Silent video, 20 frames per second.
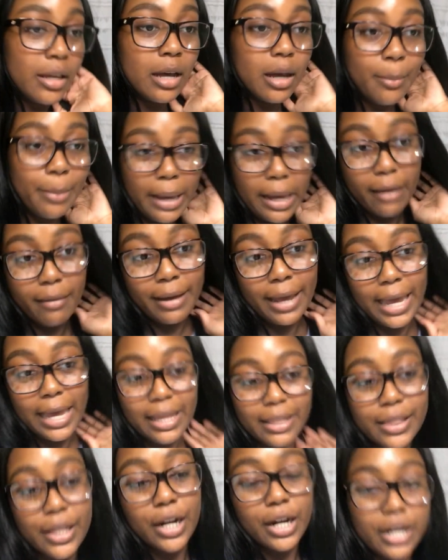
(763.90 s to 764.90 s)
About
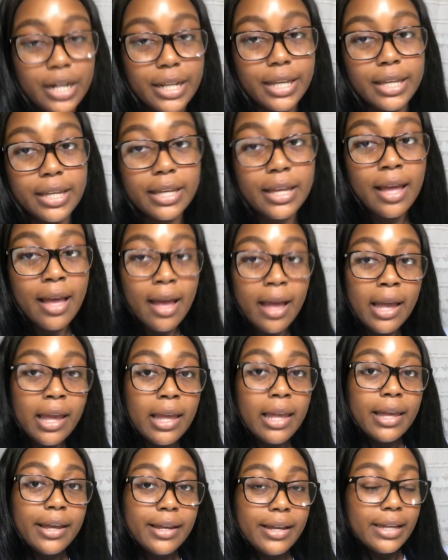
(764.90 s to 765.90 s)
8:30,
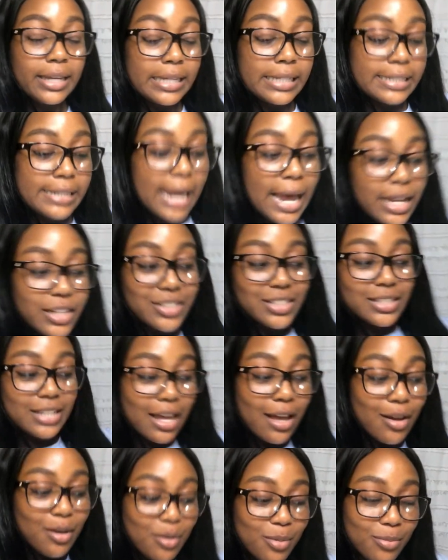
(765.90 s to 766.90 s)
and I just
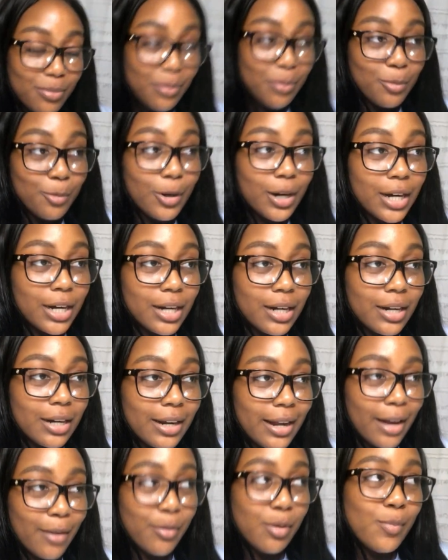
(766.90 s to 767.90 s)
got home from
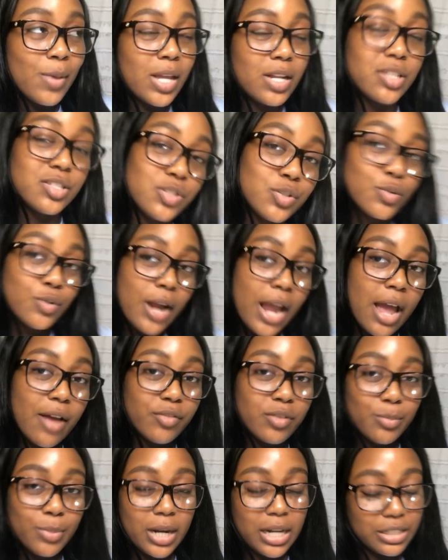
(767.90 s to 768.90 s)
work. I went by the store
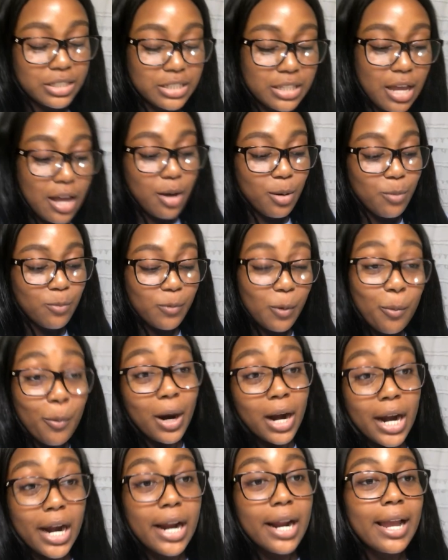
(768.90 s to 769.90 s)
after, but I just got home from
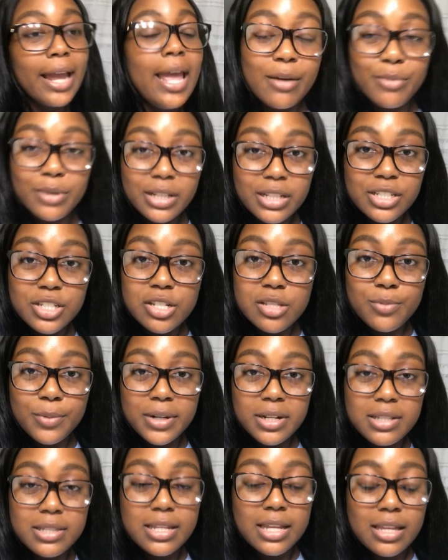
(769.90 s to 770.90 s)
work. I really just
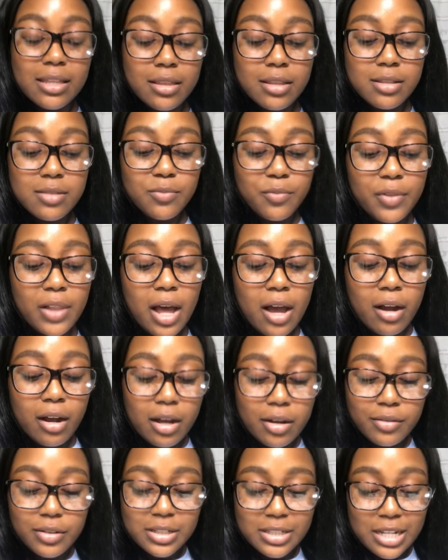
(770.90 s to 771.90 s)
wanted to end this vlog
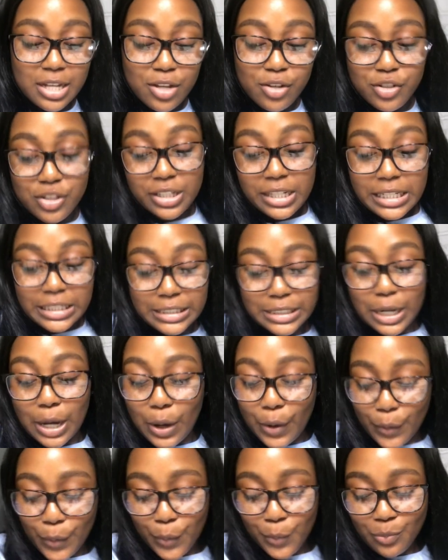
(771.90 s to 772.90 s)
off because I usually
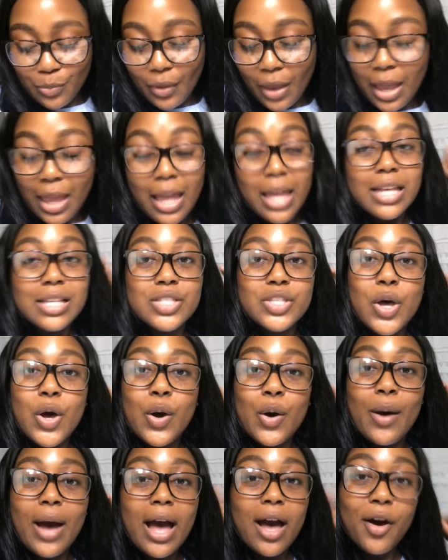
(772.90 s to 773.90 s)
don't.
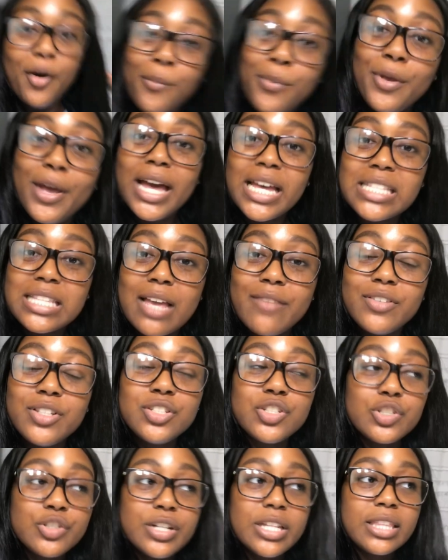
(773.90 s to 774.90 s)
So I hope you guys have
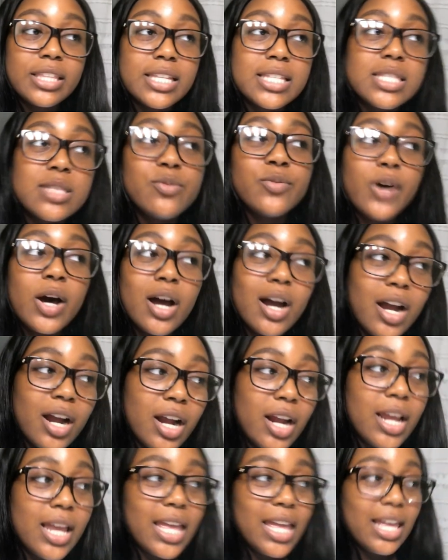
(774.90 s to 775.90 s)
enjoyed thus
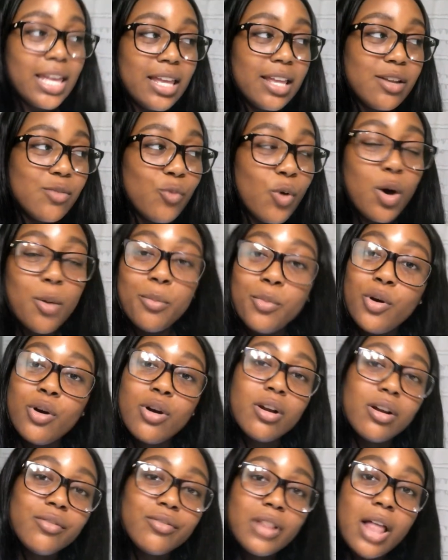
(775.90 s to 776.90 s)
far and want
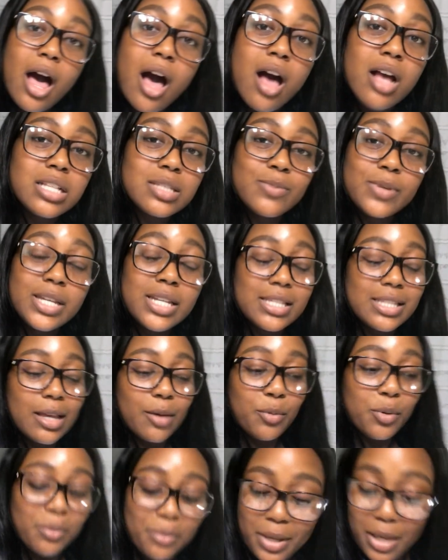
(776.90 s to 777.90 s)
more vlogs because
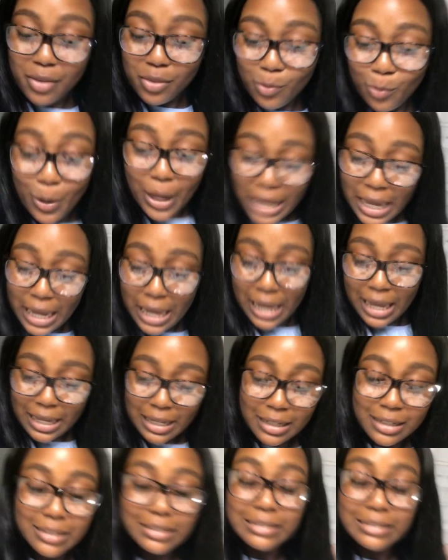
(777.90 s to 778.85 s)
they will be on the way.